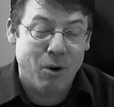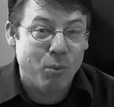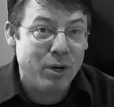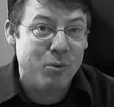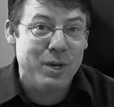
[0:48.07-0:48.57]
Now,
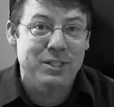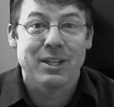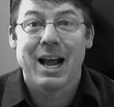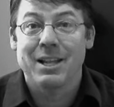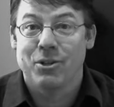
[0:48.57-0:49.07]
one of the ways
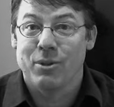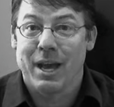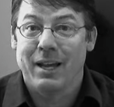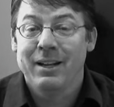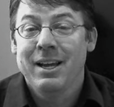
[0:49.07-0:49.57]
that I do
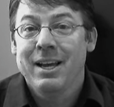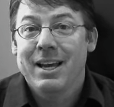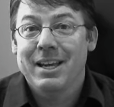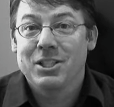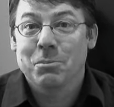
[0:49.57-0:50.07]
that
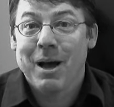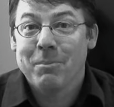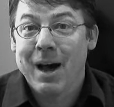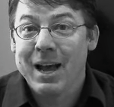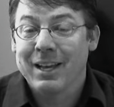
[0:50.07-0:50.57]
is by
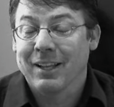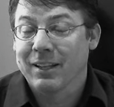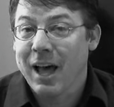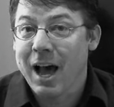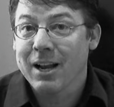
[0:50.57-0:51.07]
buying a
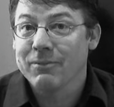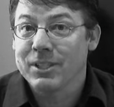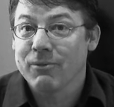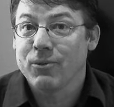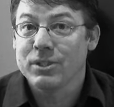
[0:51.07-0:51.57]
lot of
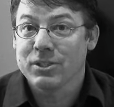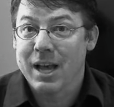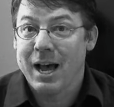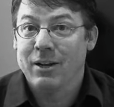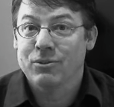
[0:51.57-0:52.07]
different
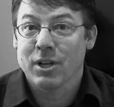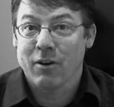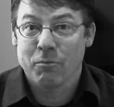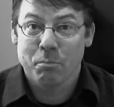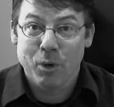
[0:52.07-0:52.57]
styles
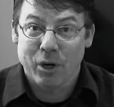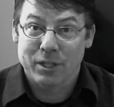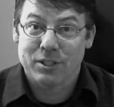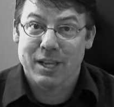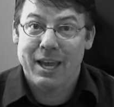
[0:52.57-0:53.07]
of books.